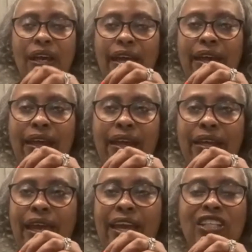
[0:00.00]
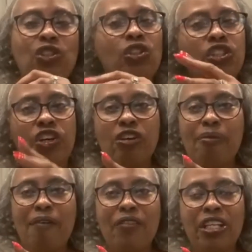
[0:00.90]
And as you're sharing
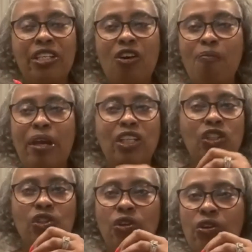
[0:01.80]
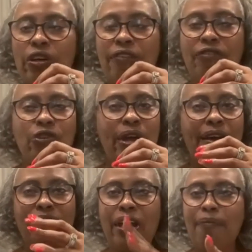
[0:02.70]
my video, make sure if you
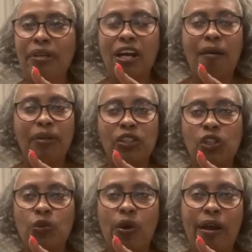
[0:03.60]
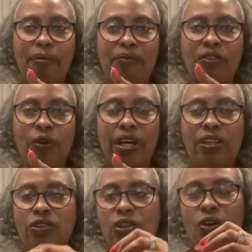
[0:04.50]
have not become a subscriber of Granna,
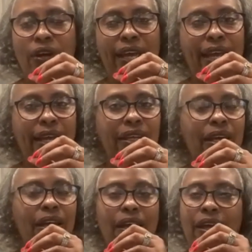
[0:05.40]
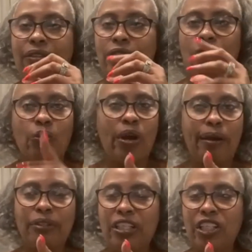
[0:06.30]
you go ahead and
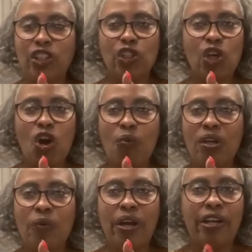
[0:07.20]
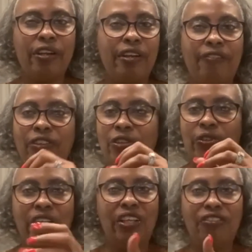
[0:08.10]
subscribe to Kitchen Talk with Granna. If
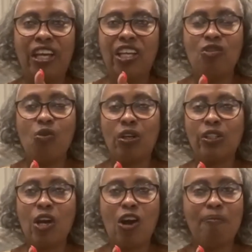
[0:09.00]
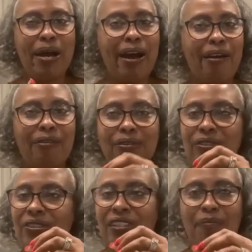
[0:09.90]
there's anything you want to talk
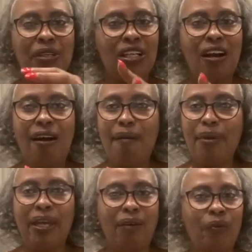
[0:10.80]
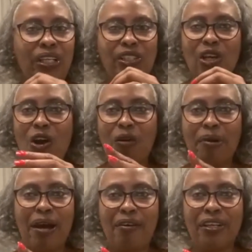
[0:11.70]
about, send me a comment. We can talk
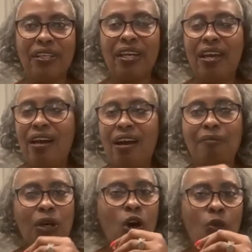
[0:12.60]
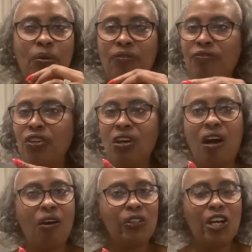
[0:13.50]
about it. I'm open for
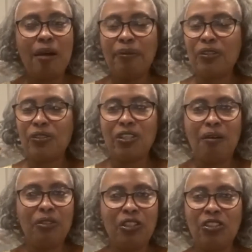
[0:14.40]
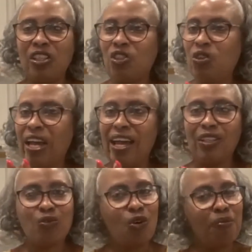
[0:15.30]
all types of subjects that you
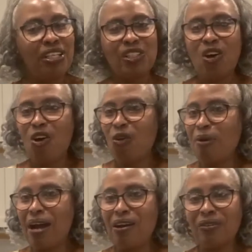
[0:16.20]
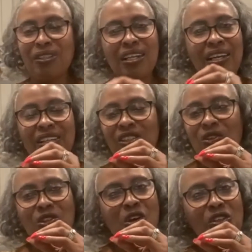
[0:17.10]
guys want me to talk about. So,
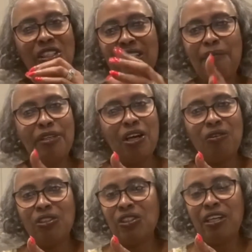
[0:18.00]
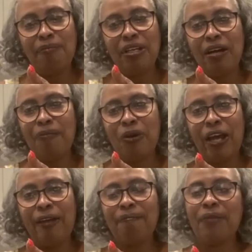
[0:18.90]
you know, just let me know. Just hit me up,
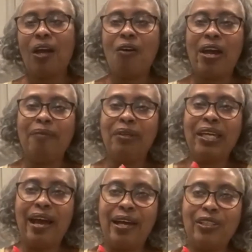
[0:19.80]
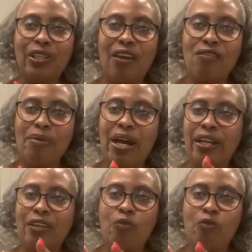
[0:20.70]
okay? All right, be kind to everybody.